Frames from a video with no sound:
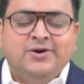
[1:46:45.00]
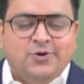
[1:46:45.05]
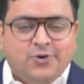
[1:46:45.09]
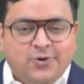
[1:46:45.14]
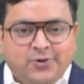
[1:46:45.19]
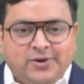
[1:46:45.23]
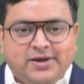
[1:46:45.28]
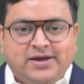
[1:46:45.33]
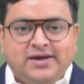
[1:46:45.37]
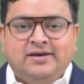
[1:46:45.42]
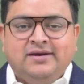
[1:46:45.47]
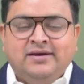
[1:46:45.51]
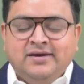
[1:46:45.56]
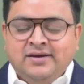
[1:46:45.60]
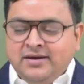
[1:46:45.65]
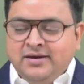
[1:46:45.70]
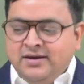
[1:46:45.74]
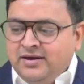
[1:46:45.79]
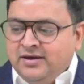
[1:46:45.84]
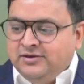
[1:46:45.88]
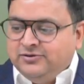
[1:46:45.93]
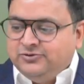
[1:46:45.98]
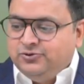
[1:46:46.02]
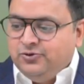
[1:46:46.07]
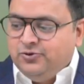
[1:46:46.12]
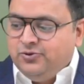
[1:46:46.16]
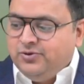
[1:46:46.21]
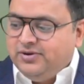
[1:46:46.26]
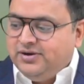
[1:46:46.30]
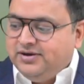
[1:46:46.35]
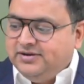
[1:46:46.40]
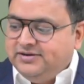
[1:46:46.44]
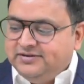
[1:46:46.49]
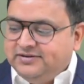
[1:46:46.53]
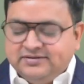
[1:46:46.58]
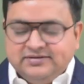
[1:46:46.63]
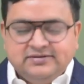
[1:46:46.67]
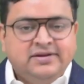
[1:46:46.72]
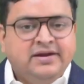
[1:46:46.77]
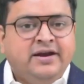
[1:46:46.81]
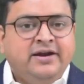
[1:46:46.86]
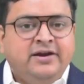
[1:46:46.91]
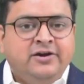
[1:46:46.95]
Okay. So this
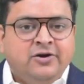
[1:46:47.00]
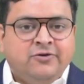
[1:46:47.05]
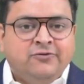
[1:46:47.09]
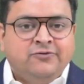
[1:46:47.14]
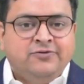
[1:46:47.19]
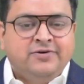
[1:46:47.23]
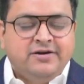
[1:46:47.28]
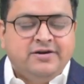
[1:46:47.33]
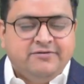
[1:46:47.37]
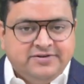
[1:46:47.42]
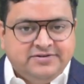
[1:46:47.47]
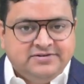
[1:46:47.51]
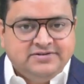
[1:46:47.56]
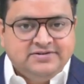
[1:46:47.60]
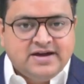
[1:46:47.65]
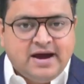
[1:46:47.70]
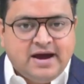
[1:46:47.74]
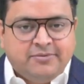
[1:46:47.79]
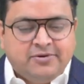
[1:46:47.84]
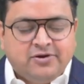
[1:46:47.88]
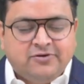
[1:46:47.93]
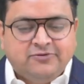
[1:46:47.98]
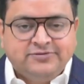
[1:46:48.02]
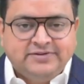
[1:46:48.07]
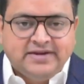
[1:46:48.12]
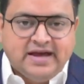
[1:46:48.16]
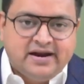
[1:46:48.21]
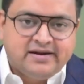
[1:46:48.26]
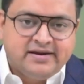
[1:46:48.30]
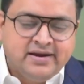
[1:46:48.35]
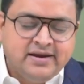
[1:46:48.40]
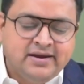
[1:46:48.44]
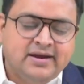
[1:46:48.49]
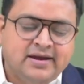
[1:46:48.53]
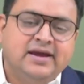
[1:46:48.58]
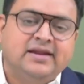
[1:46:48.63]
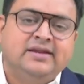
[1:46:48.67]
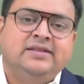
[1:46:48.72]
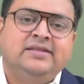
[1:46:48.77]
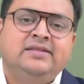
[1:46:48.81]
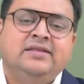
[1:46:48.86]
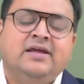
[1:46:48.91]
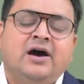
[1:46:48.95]
is the end of revision chapter of salary,
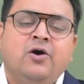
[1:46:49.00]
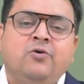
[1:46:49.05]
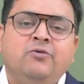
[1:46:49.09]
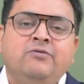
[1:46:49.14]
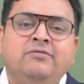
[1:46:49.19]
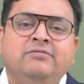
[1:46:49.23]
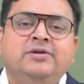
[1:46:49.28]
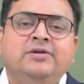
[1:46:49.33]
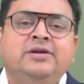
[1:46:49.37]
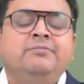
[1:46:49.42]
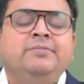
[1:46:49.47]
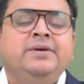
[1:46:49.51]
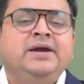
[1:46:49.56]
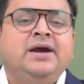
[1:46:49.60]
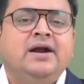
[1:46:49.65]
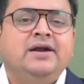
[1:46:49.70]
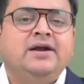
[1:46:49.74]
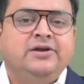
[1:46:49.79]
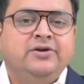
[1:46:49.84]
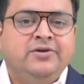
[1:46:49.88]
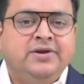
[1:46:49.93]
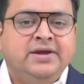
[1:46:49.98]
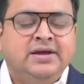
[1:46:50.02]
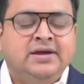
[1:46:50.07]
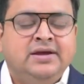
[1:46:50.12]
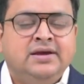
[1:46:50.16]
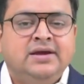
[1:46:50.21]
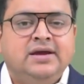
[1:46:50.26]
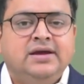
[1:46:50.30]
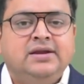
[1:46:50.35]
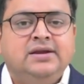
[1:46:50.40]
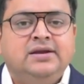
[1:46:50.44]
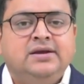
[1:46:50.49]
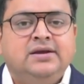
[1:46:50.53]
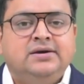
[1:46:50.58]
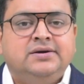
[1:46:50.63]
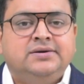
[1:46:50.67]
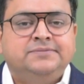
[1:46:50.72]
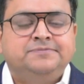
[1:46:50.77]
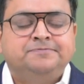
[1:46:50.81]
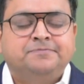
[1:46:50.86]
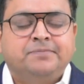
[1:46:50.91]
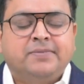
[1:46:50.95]
and now we will be continuing in
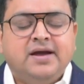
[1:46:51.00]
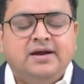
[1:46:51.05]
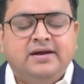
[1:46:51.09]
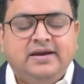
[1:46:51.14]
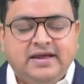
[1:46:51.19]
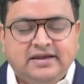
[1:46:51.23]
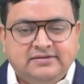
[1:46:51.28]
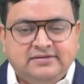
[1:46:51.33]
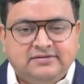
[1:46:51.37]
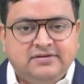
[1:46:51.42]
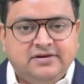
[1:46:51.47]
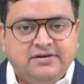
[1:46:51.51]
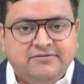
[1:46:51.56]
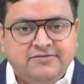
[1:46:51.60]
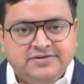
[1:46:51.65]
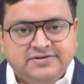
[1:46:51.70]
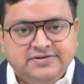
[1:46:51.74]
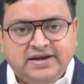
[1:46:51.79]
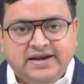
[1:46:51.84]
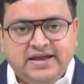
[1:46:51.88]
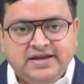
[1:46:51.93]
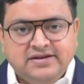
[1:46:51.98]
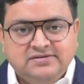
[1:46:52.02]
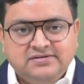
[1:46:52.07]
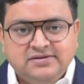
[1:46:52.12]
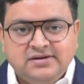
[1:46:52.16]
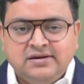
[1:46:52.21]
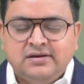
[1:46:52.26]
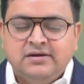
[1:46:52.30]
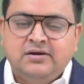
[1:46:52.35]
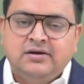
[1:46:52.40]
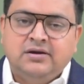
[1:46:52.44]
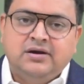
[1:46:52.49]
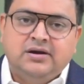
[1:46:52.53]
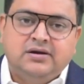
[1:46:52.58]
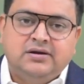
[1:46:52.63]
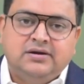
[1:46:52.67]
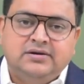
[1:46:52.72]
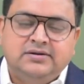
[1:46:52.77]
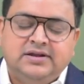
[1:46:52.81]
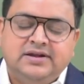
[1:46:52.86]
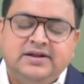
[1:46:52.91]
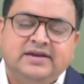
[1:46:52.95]
our next revision lecture.
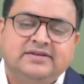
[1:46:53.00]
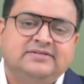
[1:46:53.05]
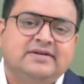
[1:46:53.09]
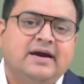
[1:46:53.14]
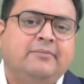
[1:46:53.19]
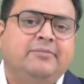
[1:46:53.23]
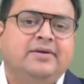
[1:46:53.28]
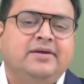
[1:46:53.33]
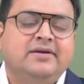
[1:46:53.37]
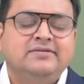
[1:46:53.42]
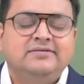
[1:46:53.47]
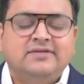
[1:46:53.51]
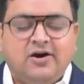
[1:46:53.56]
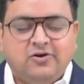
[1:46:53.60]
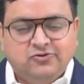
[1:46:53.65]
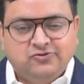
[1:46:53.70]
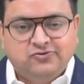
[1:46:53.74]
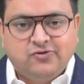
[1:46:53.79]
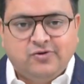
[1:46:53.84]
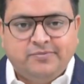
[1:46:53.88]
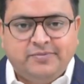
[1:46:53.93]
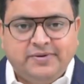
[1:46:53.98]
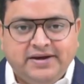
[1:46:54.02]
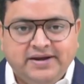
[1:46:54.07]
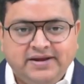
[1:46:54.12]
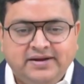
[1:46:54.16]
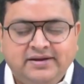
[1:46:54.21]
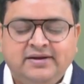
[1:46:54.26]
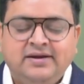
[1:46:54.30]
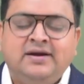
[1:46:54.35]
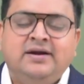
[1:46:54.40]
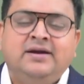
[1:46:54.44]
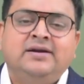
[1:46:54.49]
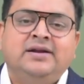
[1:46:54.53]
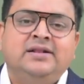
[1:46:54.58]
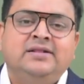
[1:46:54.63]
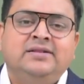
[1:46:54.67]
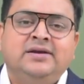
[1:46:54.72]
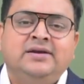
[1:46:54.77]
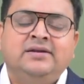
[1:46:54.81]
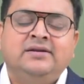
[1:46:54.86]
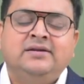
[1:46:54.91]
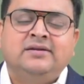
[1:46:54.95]
The next chapter is house property. Till
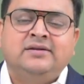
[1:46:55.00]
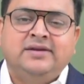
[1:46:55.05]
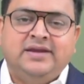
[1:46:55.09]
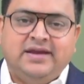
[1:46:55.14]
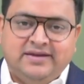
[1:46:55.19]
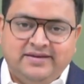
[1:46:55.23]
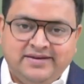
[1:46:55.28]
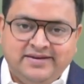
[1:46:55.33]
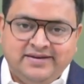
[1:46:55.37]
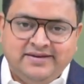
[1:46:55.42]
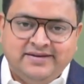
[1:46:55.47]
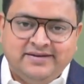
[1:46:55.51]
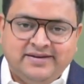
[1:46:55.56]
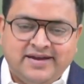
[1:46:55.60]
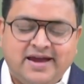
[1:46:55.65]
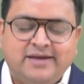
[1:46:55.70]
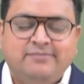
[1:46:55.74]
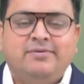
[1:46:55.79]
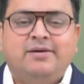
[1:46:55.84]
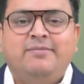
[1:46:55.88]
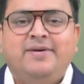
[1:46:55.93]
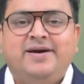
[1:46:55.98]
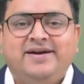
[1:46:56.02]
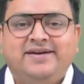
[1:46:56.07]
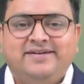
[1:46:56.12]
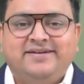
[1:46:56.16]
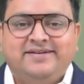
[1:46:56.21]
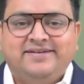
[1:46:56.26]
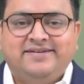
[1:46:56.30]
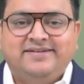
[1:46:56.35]
then, take care and bye-bye.